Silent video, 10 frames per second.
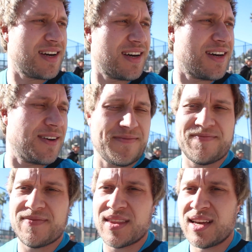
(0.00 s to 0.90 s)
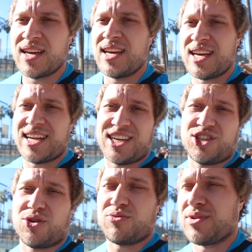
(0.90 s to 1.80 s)
uh, and I
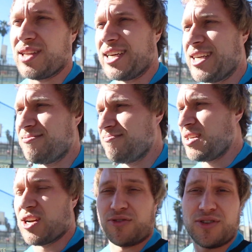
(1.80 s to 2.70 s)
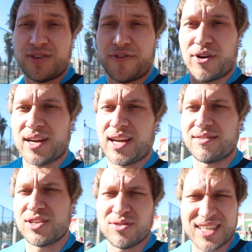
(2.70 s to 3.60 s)
don't really you know use a fork and
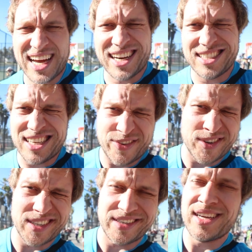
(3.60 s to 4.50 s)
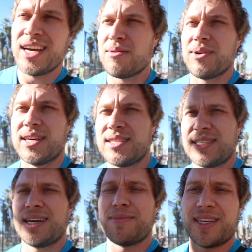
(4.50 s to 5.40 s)
knife. So it's kind of different, but
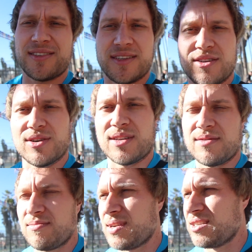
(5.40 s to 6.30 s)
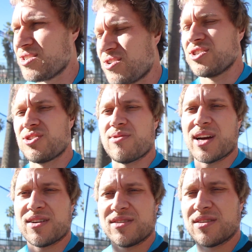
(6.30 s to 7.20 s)
I managed to do it. Managed to crush the
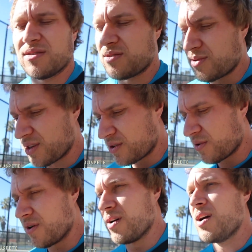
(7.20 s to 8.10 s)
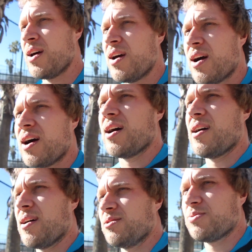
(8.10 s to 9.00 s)
record, so it was really cool,
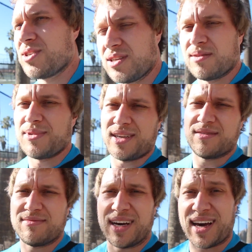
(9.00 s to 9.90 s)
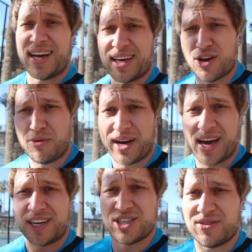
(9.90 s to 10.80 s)
uh, especially to beat a guy like
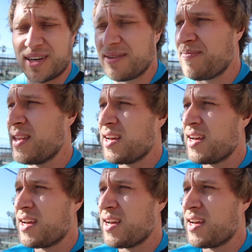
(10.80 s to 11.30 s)
Kobayashi, right?